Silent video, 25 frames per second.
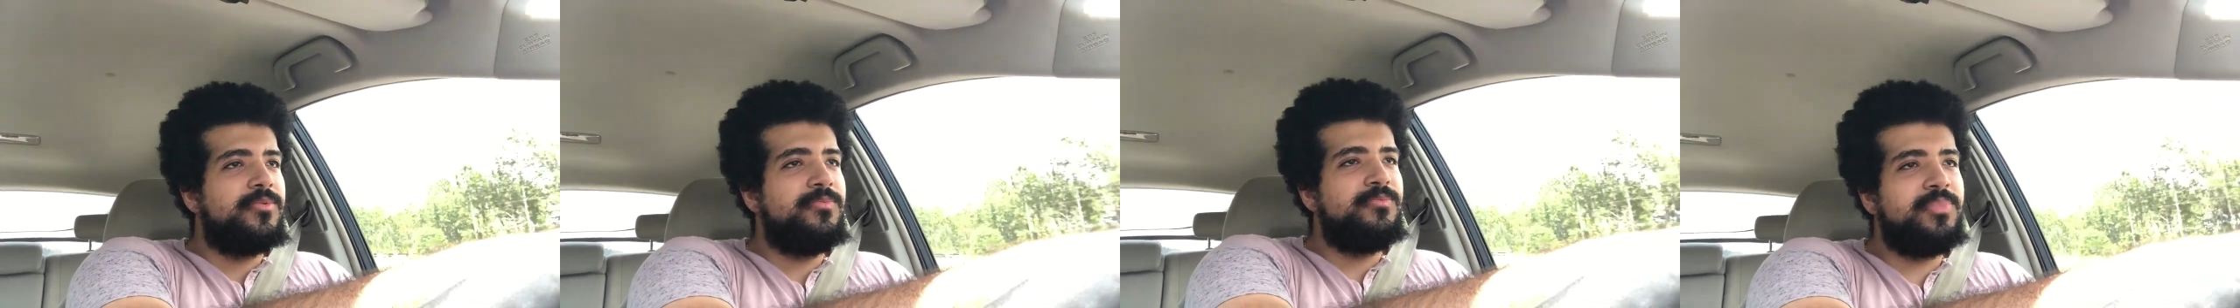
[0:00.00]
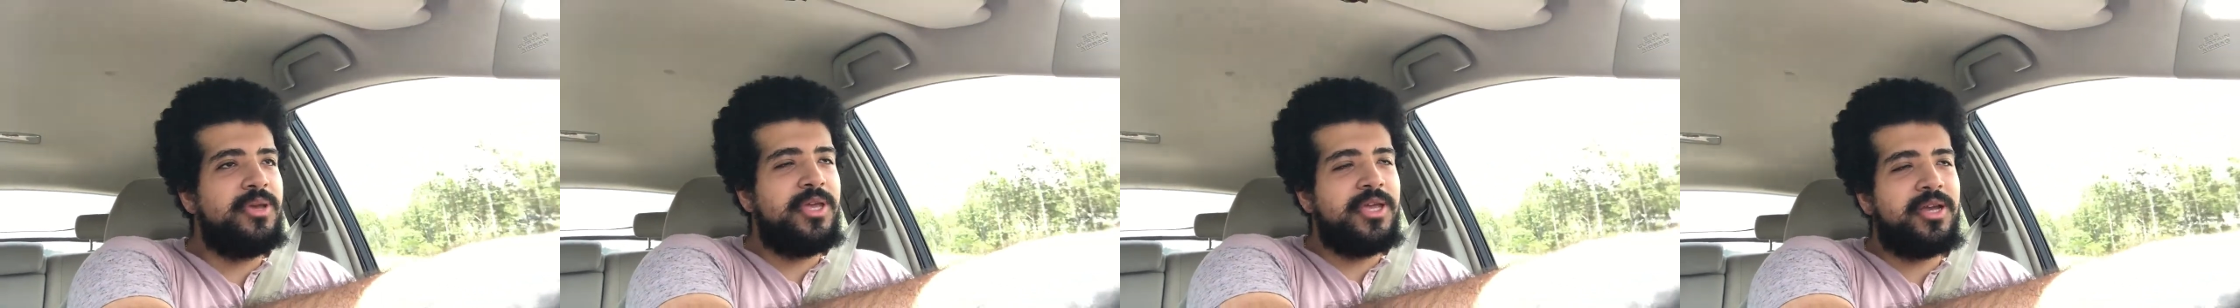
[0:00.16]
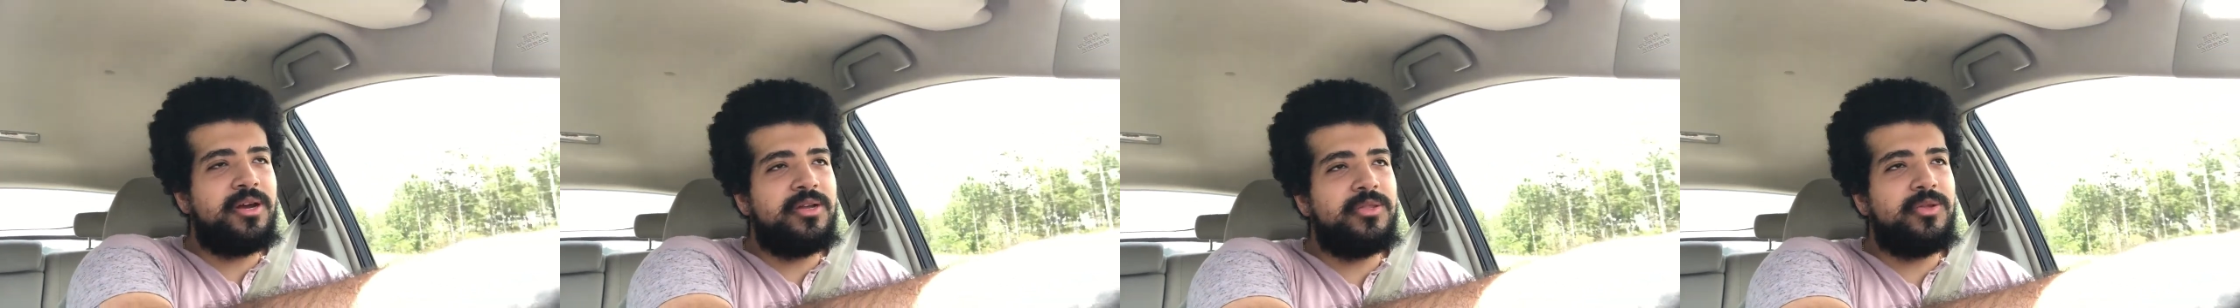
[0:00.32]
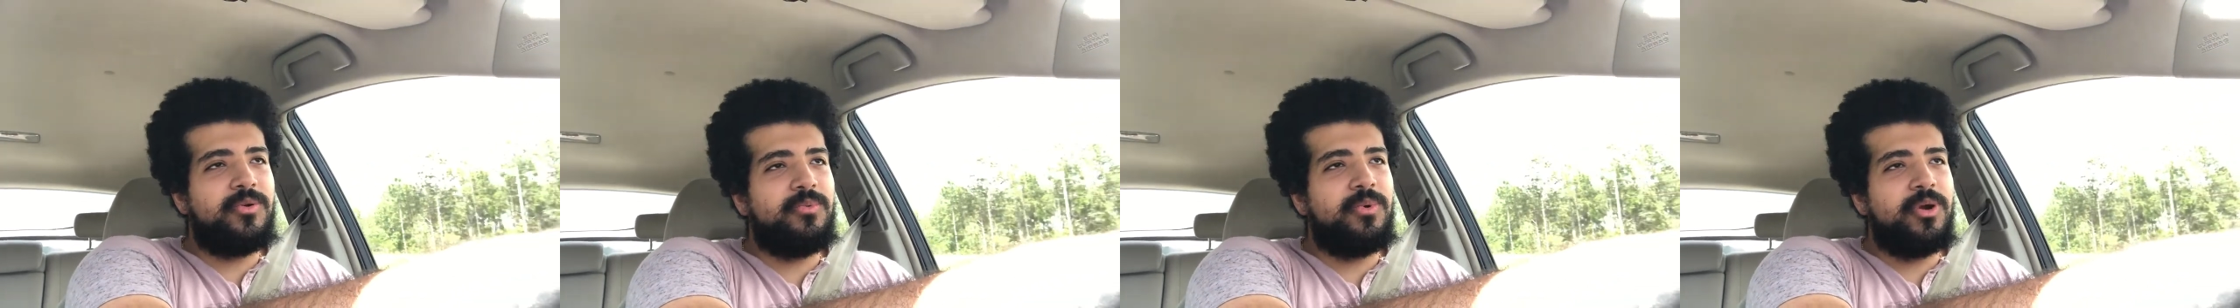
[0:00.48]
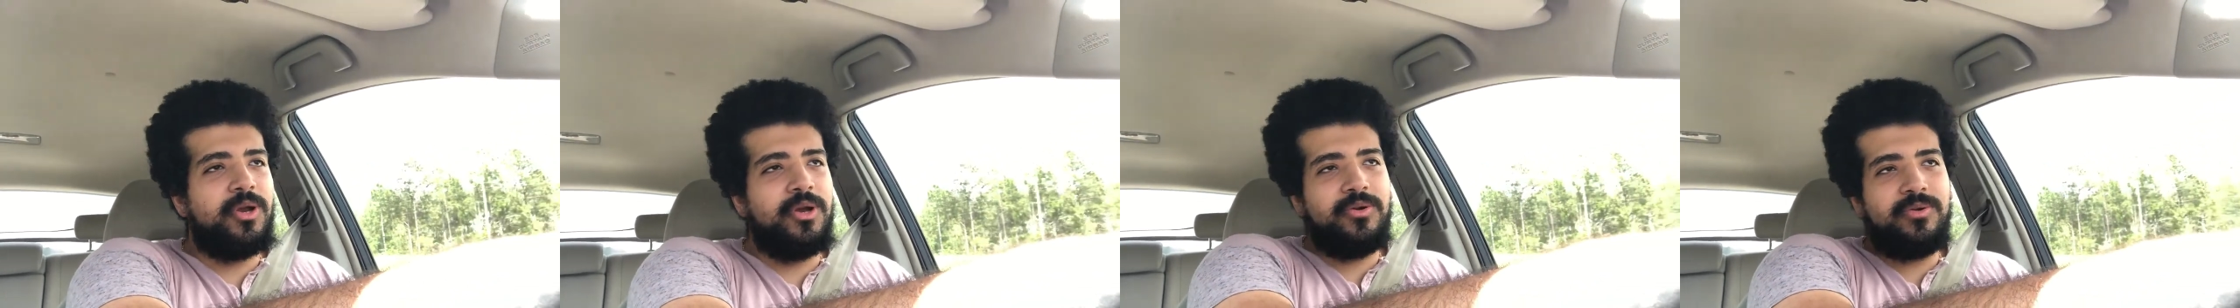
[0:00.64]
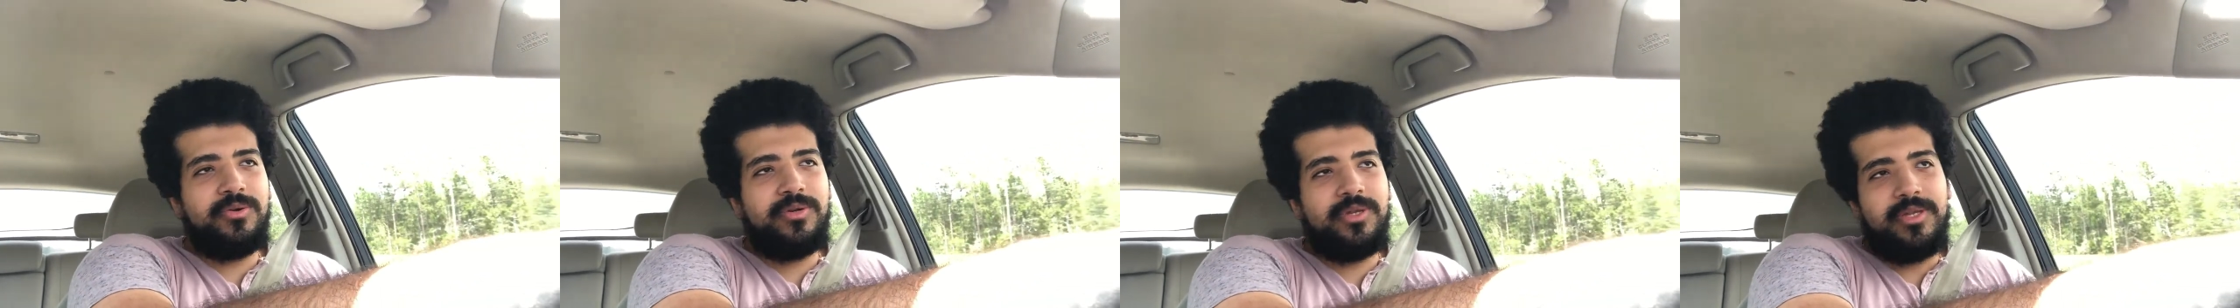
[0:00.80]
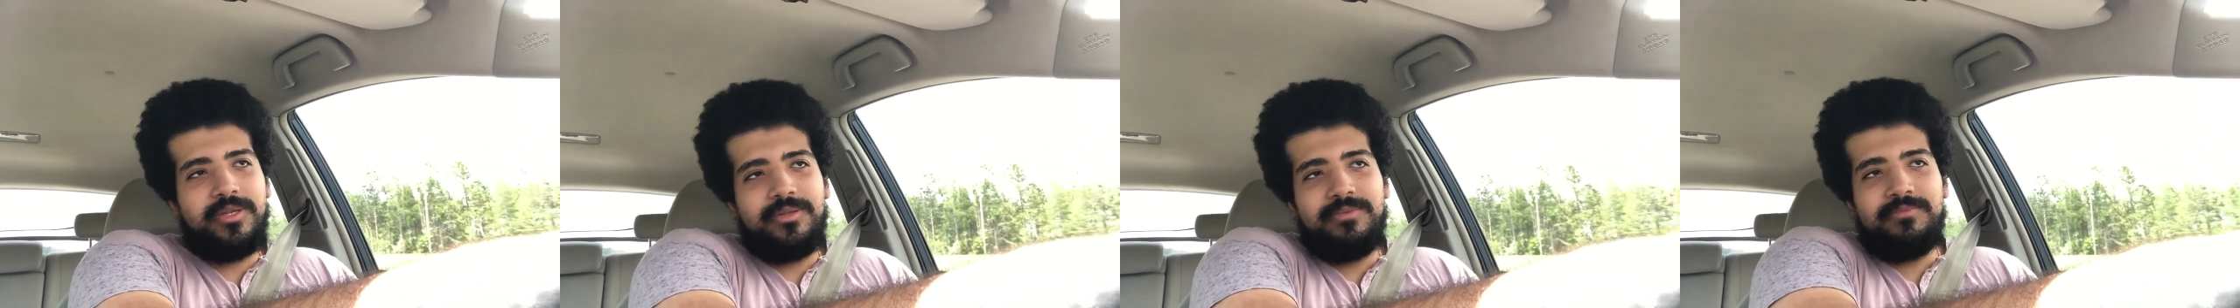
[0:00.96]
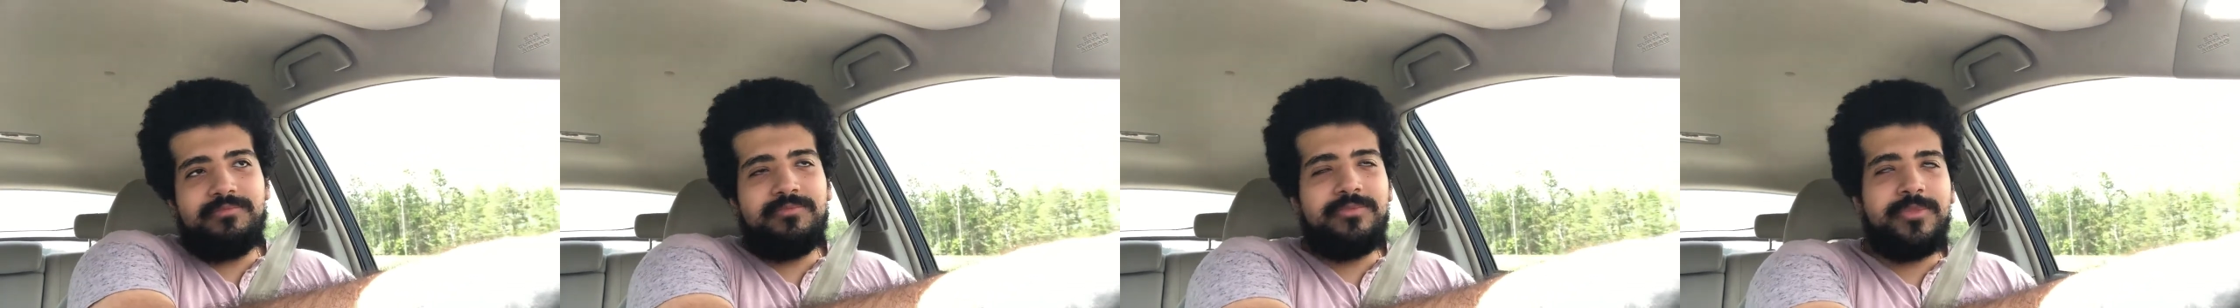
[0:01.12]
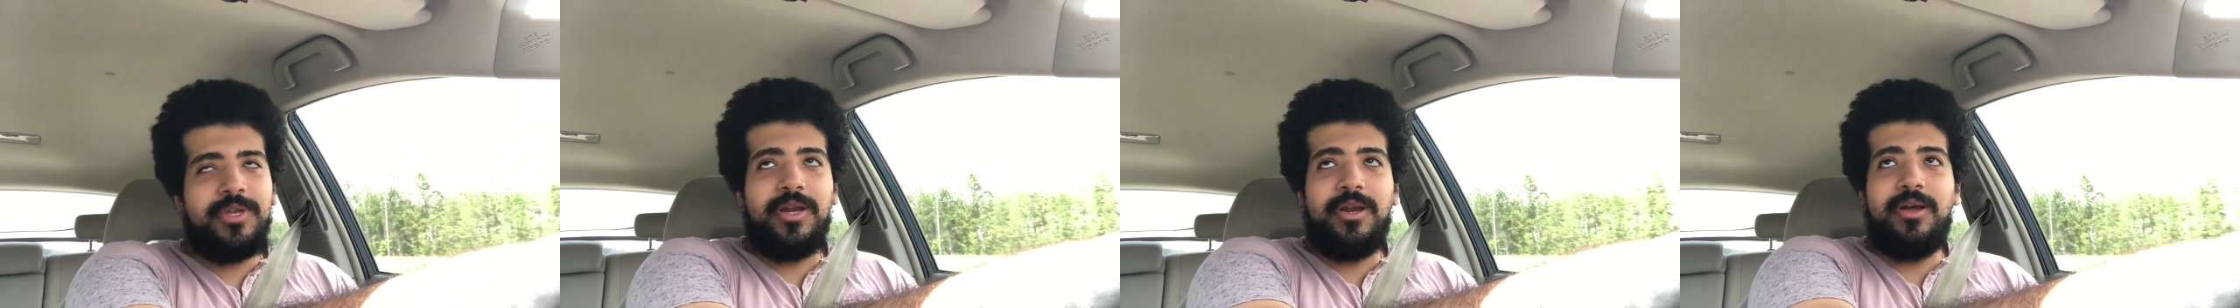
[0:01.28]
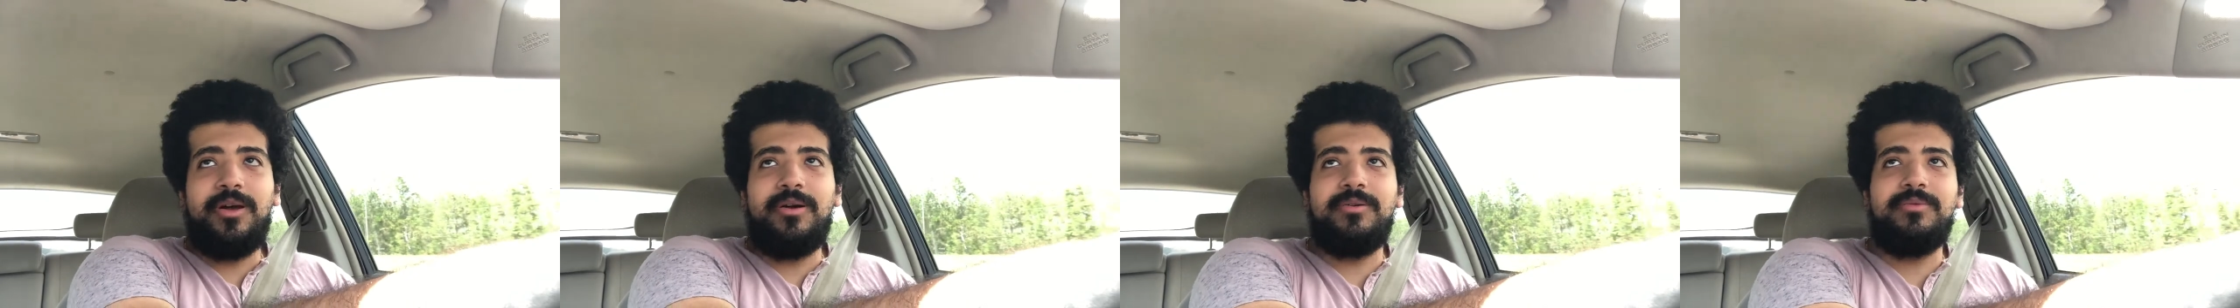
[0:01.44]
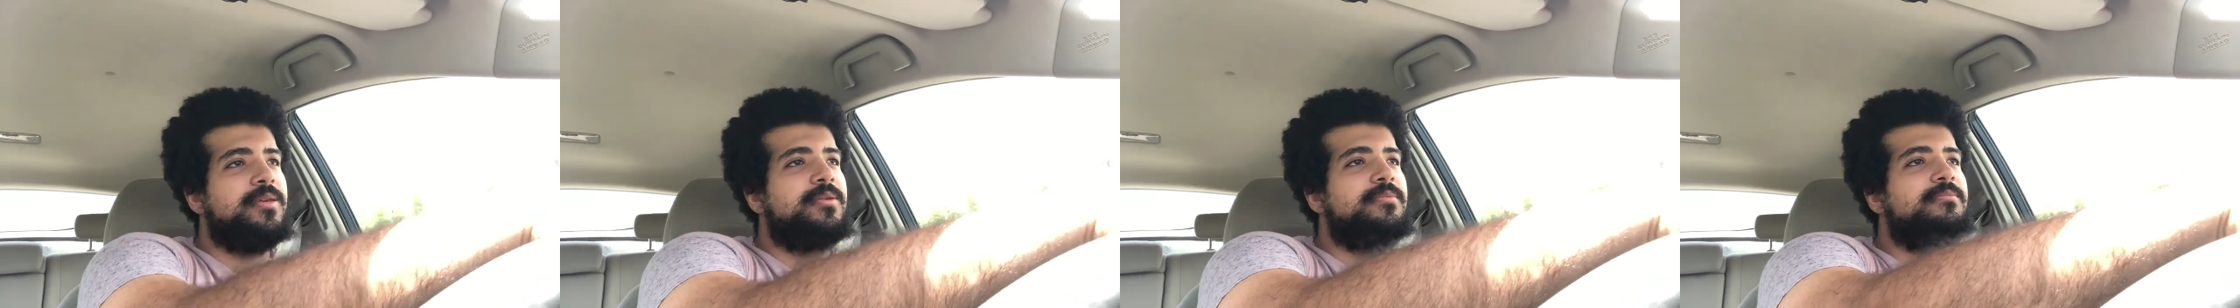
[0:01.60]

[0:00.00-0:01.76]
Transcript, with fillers: Being on the road, it, you know,